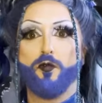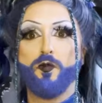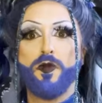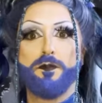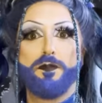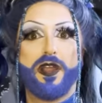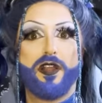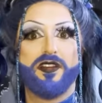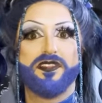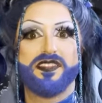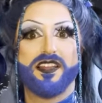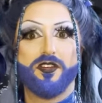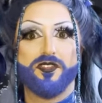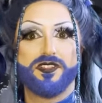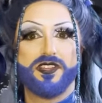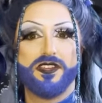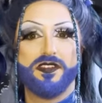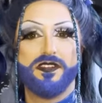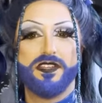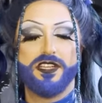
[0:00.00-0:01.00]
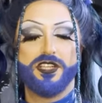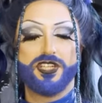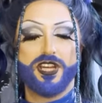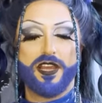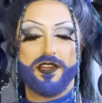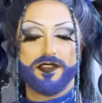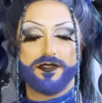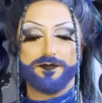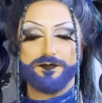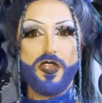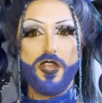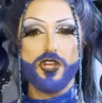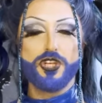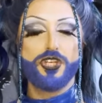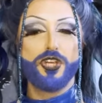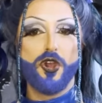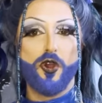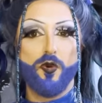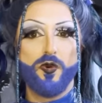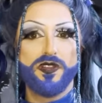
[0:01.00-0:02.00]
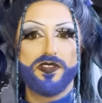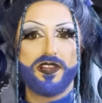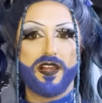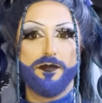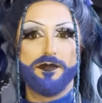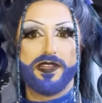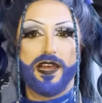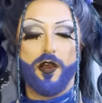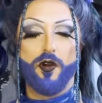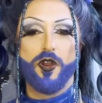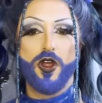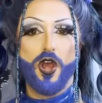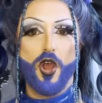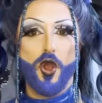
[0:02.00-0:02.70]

when Paris Hilton D Js, she always comes out